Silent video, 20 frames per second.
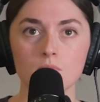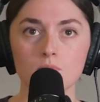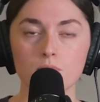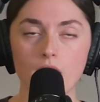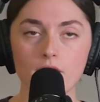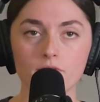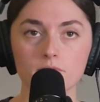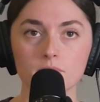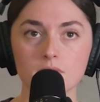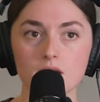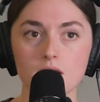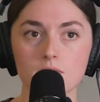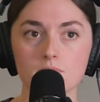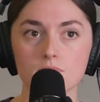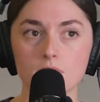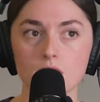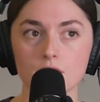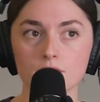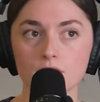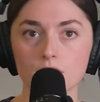probably a
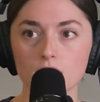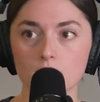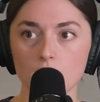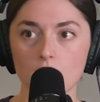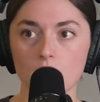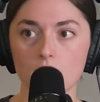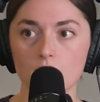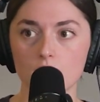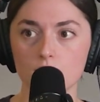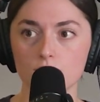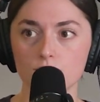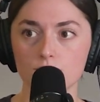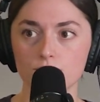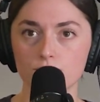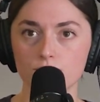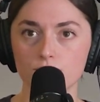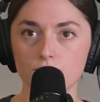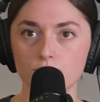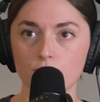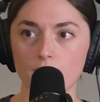month
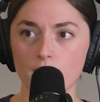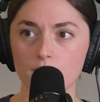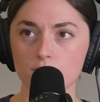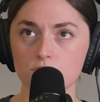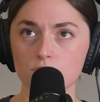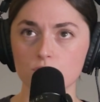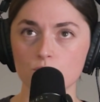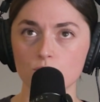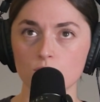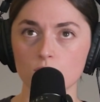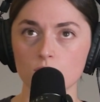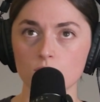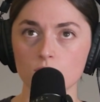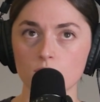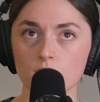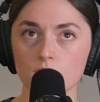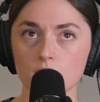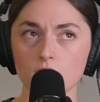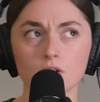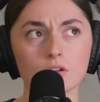of ground school
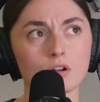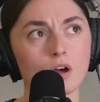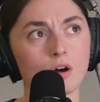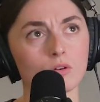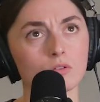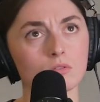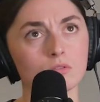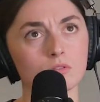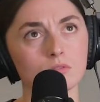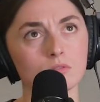work, or no,